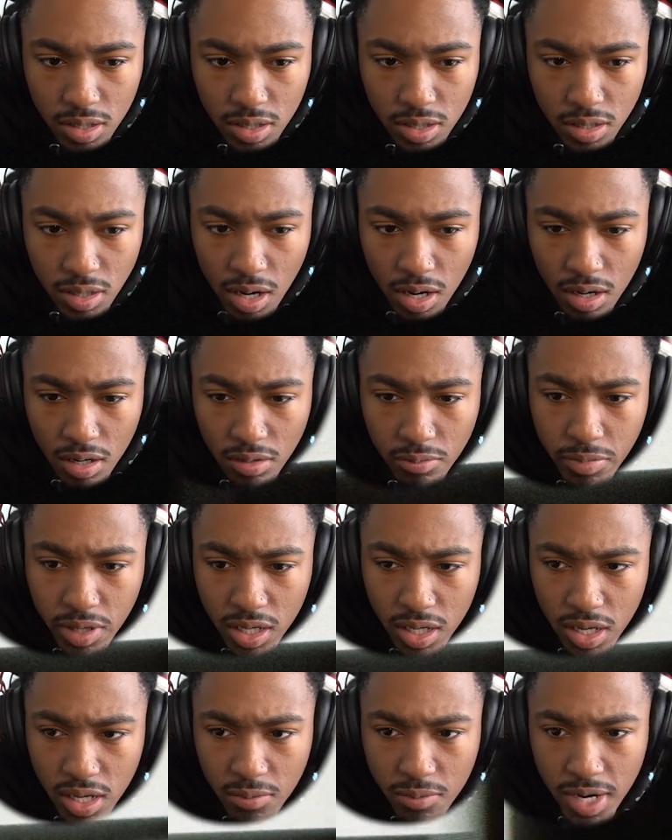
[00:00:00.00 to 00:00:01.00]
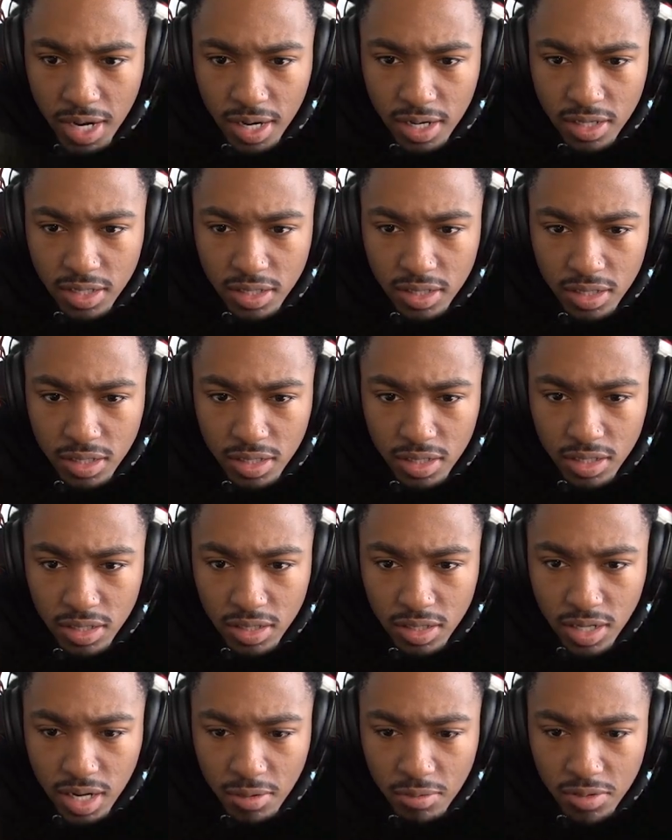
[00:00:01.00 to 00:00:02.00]
Nah, buddy ain't behind us.
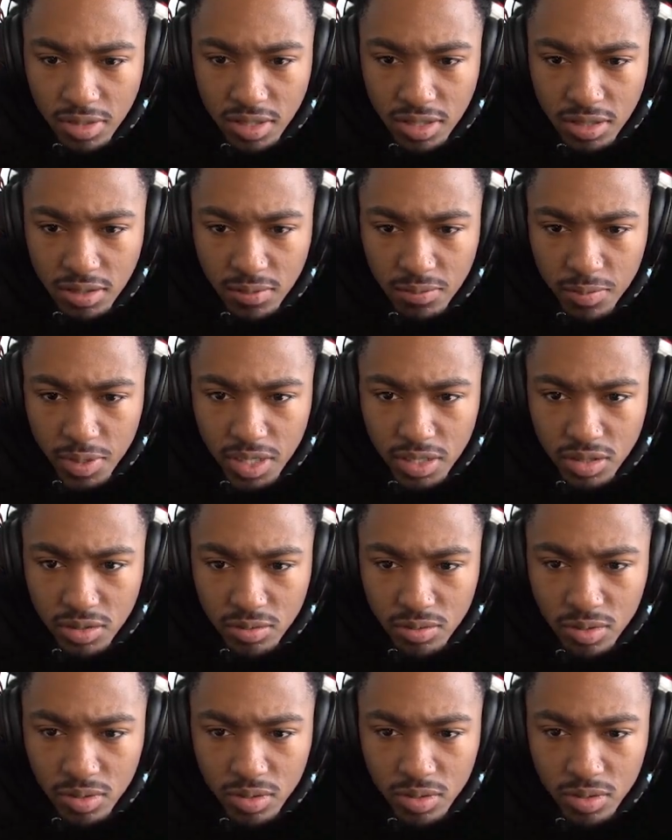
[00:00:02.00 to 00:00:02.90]
Today was special.